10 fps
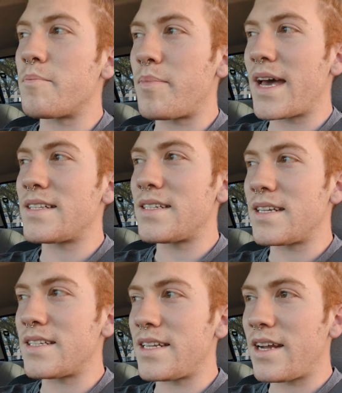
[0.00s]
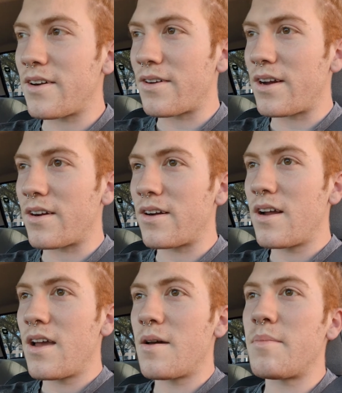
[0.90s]
best interior,
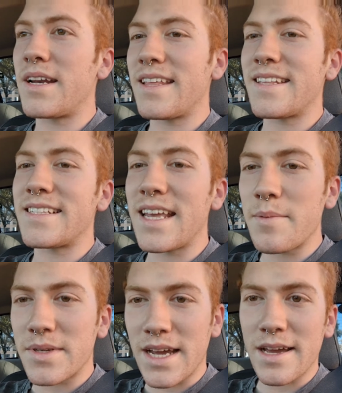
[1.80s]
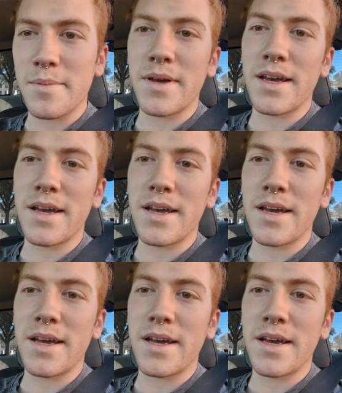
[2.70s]
but at the same time,